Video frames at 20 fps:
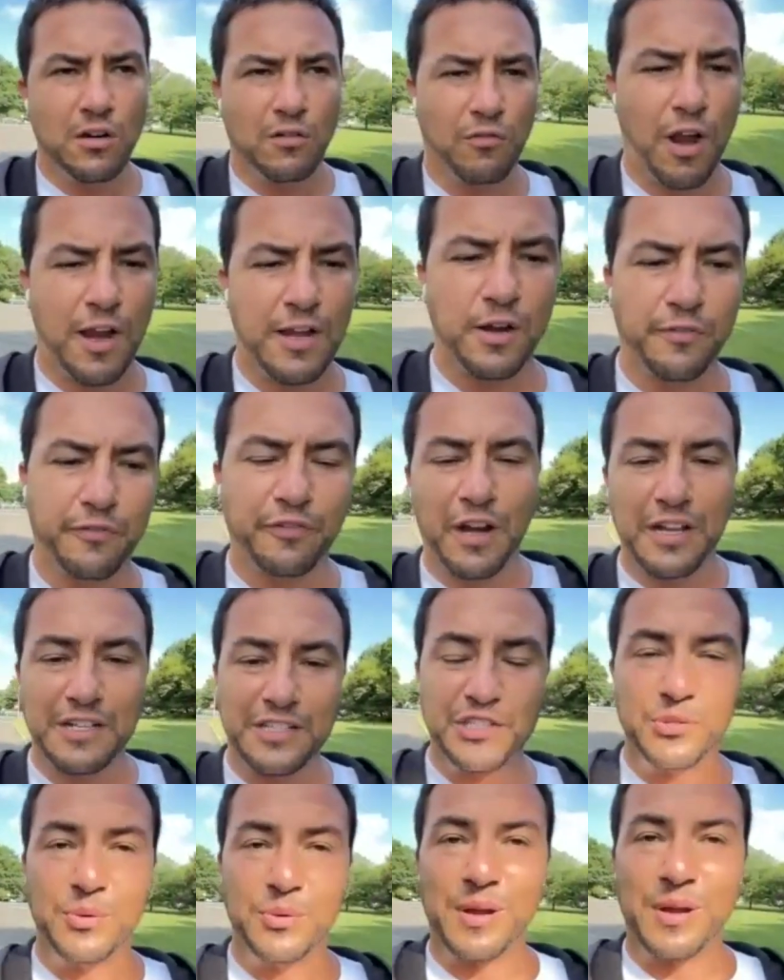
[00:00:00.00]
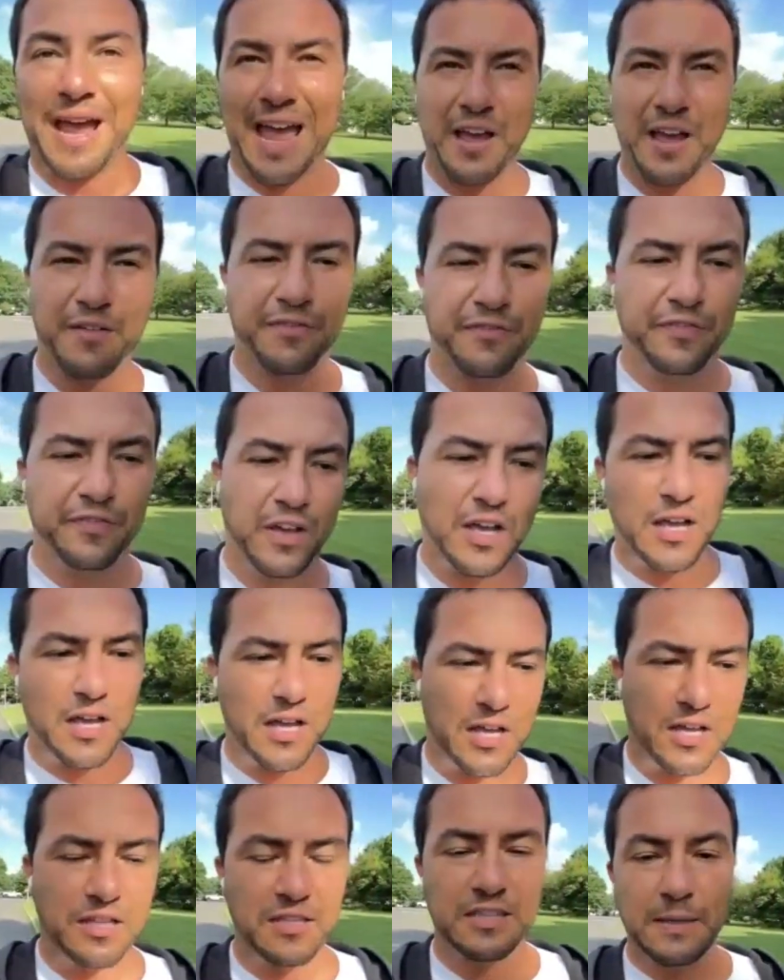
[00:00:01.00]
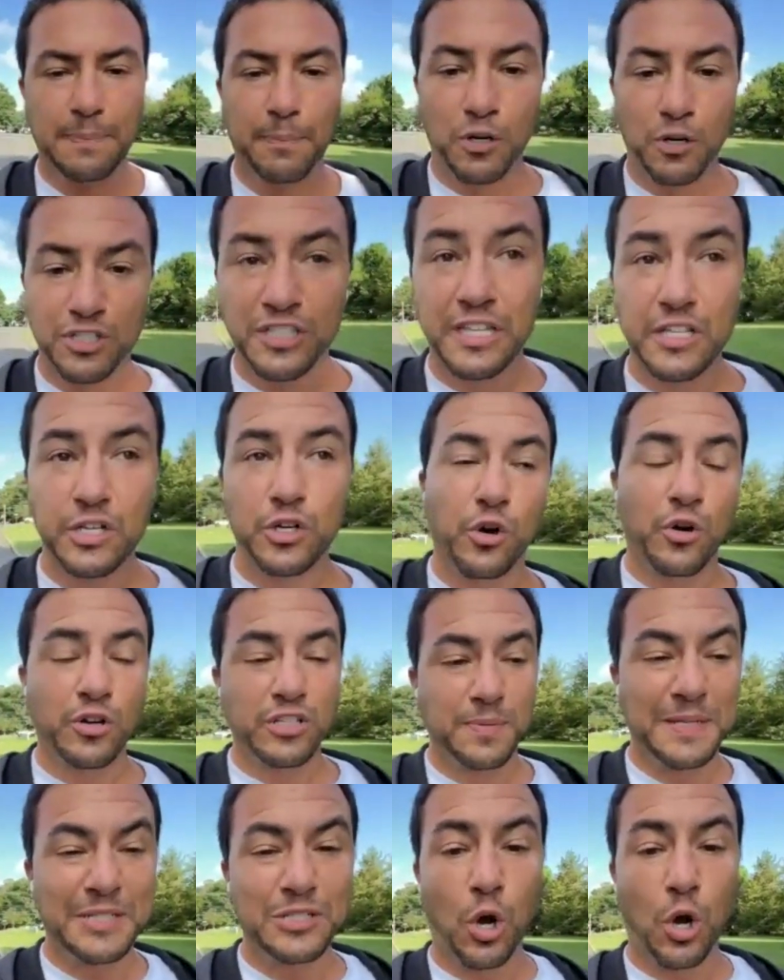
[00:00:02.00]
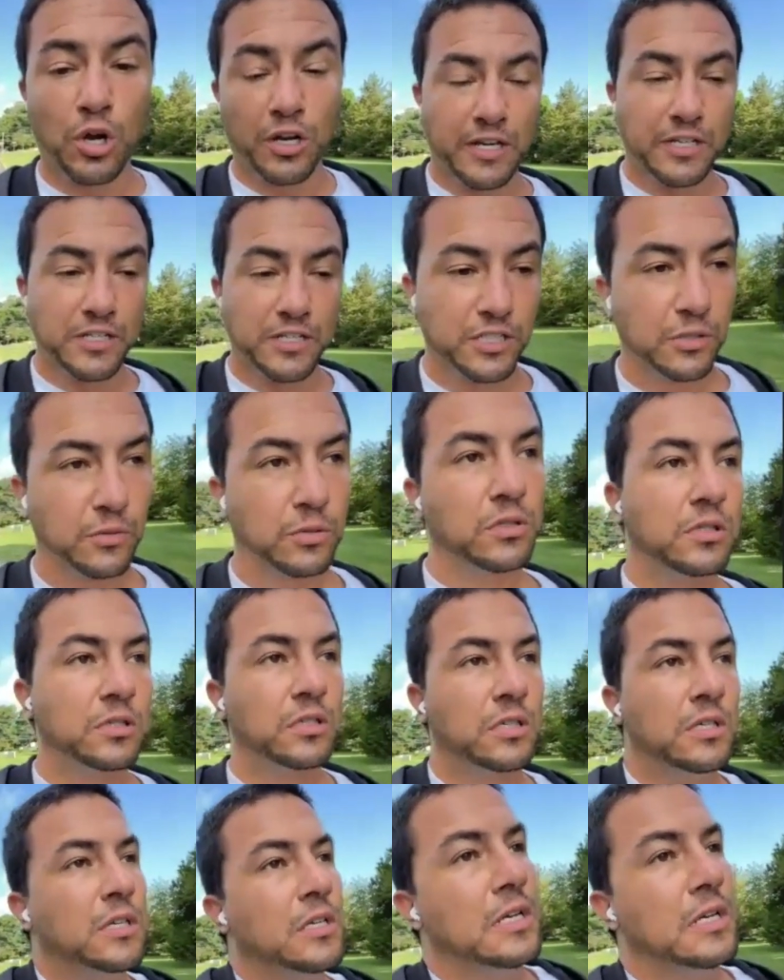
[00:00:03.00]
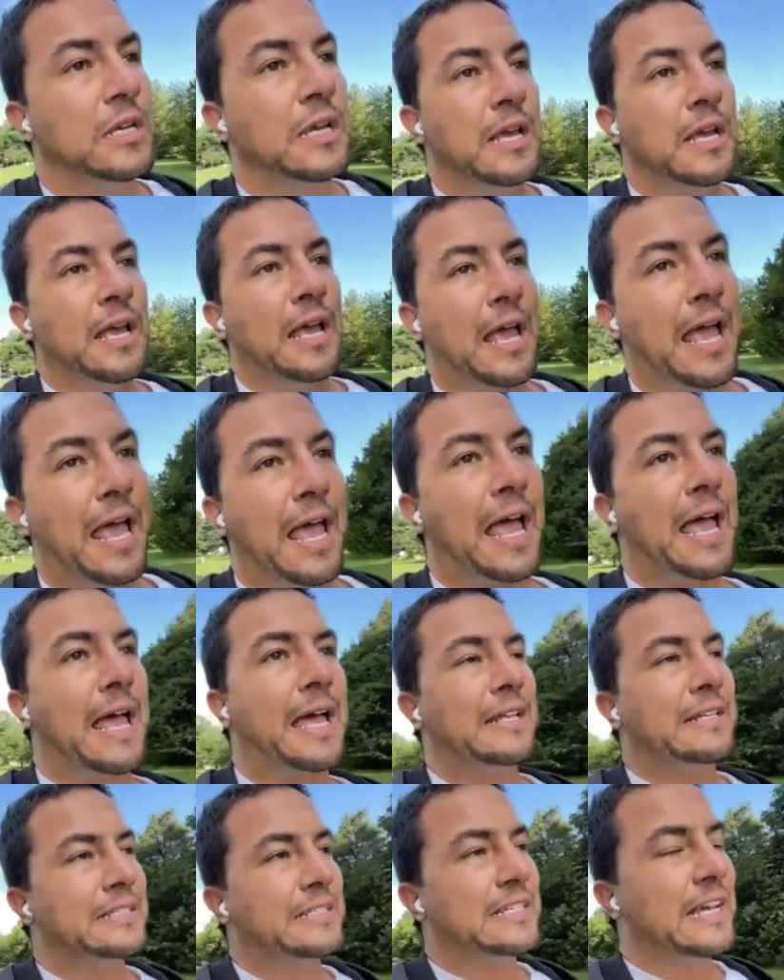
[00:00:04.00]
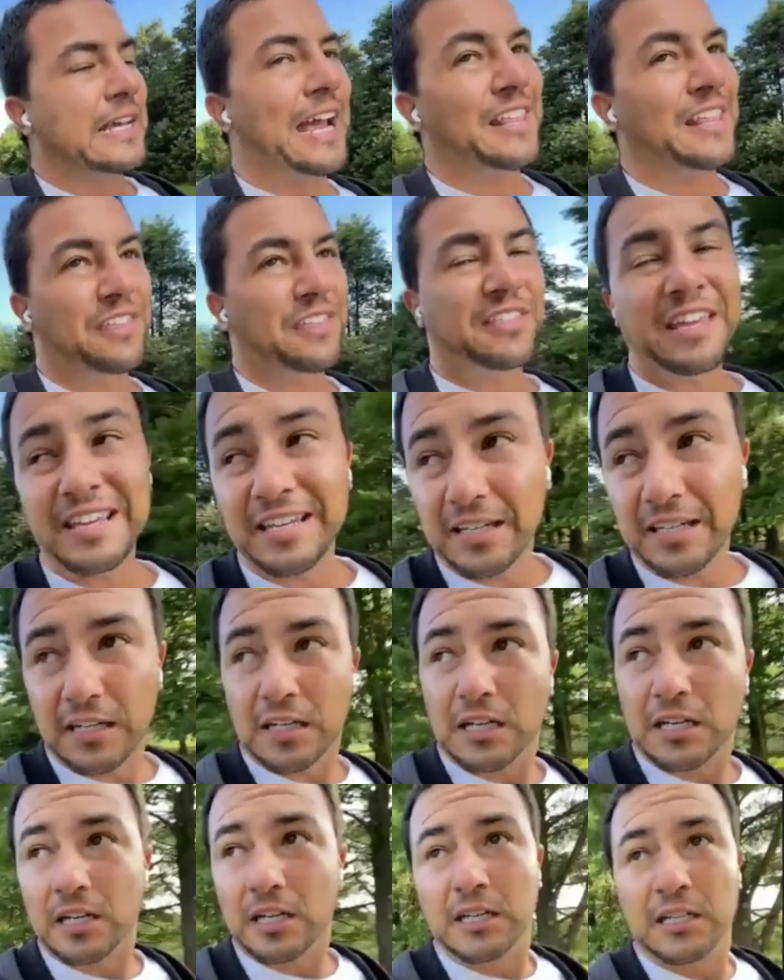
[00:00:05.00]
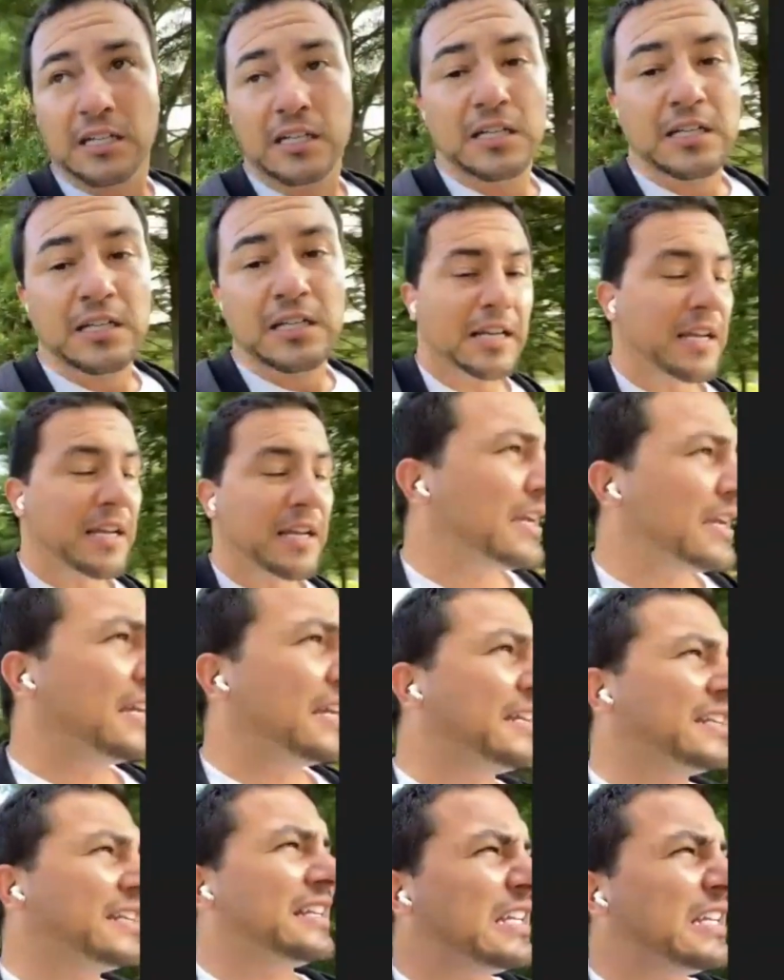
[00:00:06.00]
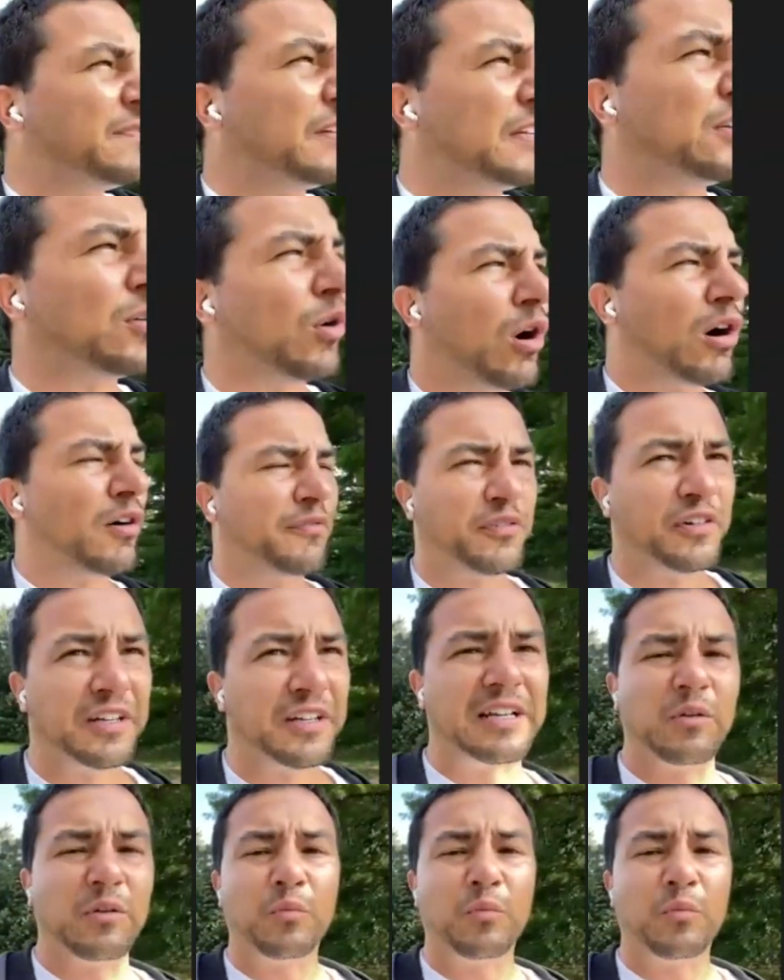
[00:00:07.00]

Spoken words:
Rhino Friend to have the person that you're going to be talking to. And I think in even offering